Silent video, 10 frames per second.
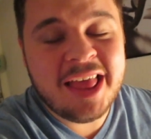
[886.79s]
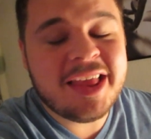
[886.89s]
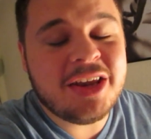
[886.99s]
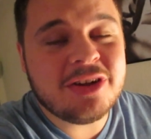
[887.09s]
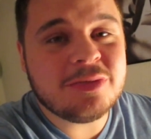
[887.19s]

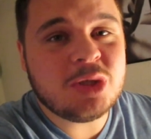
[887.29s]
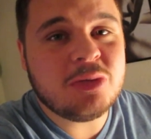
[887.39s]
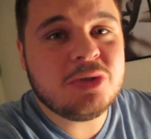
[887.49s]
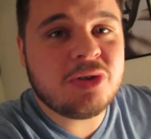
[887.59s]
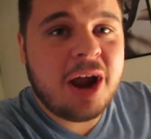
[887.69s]
then you can
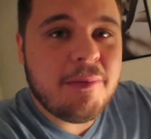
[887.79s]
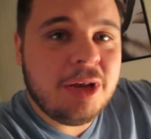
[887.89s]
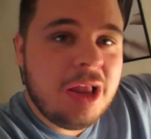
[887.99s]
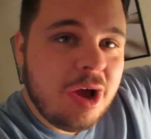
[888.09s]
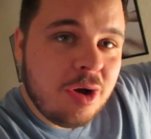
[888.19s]
subscribe
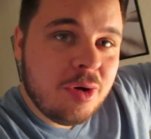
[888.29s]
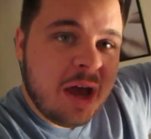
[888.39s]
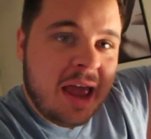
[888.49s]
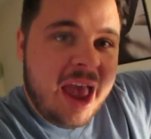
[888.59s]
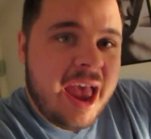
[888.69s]
below,
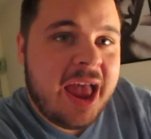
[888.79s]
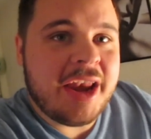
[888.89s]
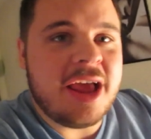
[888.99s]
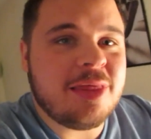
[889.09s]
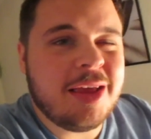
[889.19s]

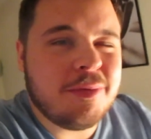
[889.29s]
and I think